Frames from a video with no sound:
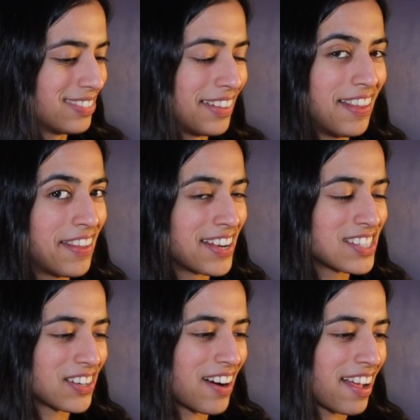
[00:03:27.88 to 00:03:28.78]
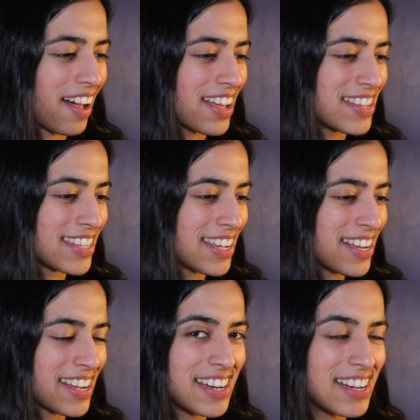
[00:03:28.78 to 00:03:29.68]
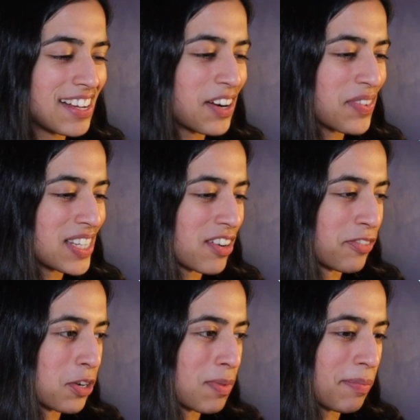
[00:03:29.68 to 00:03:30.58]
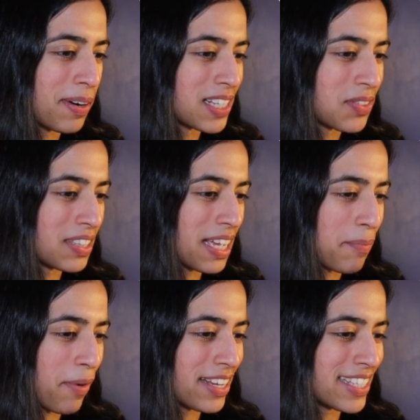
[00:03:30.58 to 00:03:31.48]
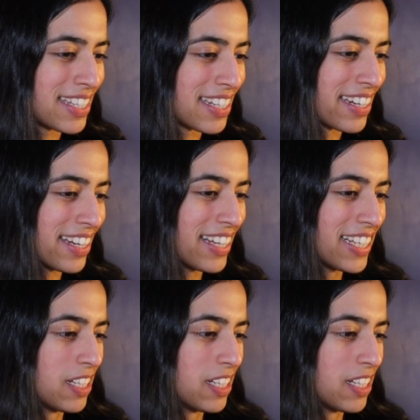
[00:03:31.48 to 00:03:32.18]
nice try, guys. You nearly got me to reveal my password there, but I didn't.